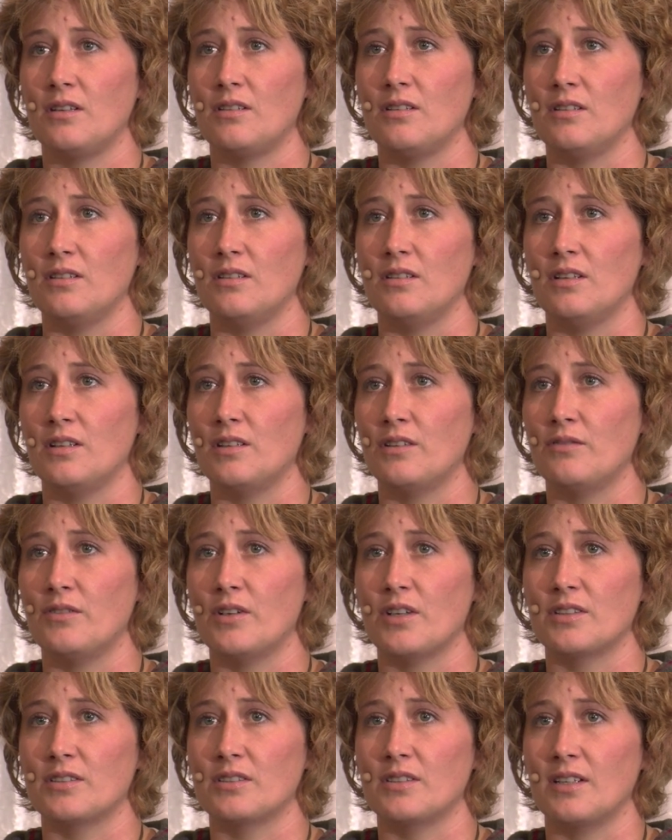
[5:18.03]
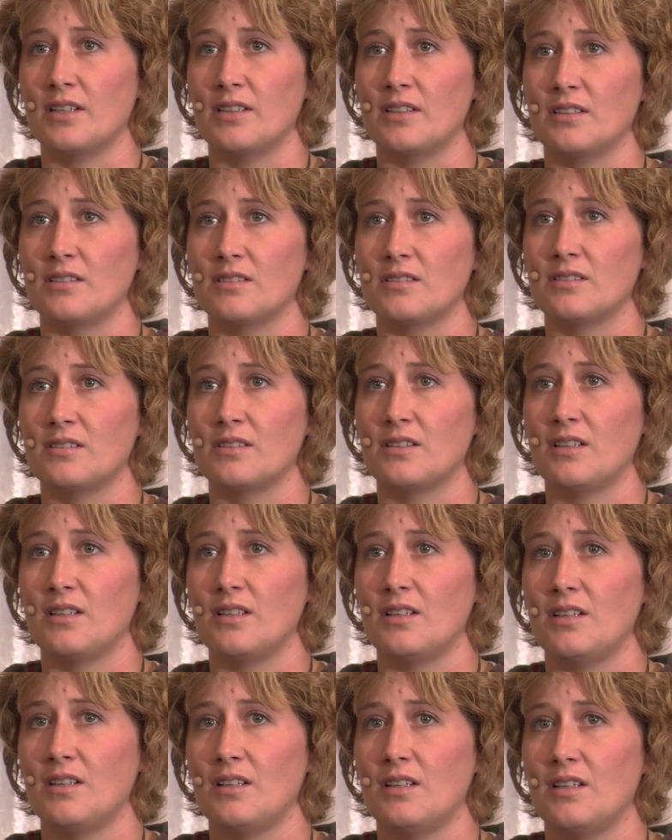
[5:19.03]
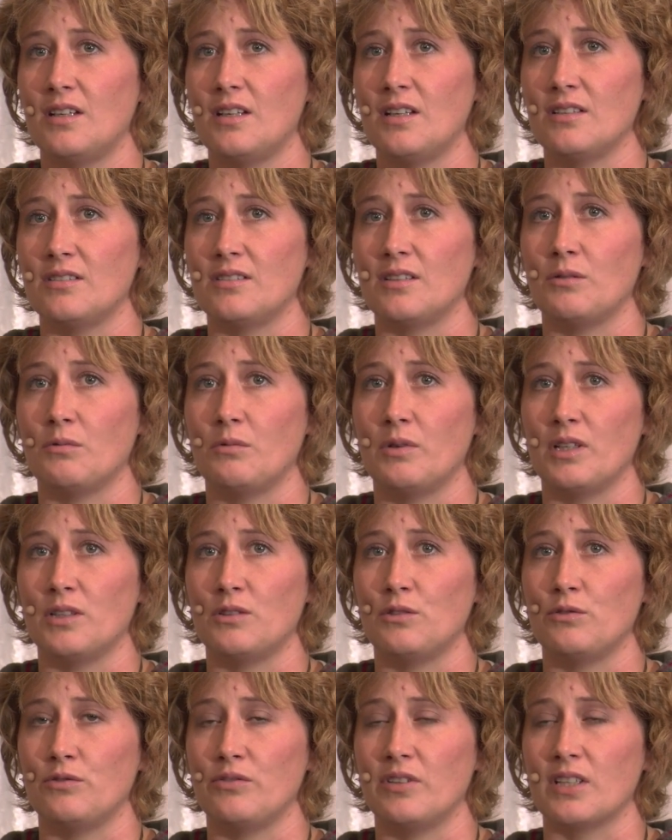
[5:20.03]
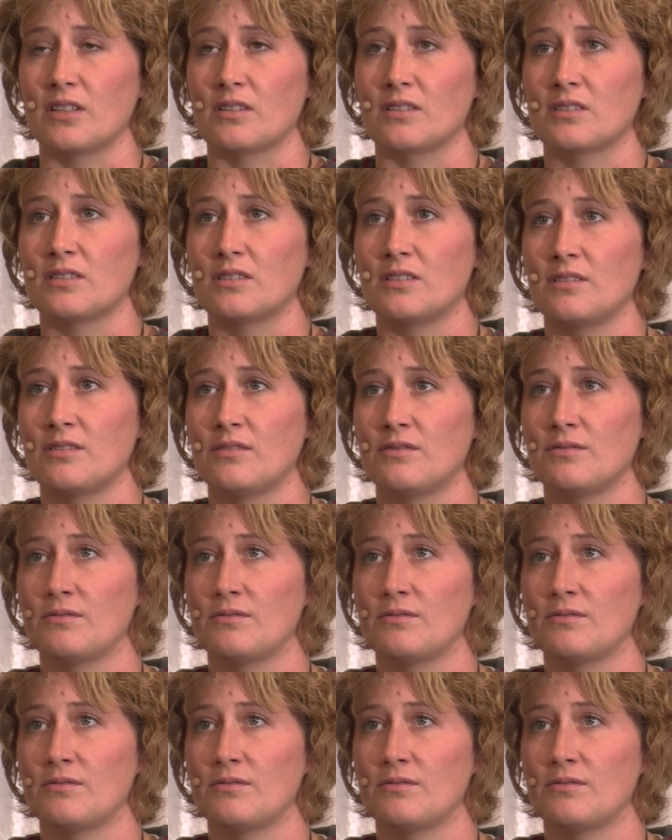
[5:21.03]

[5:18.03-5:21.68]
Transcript: that none of our science has a way to fix.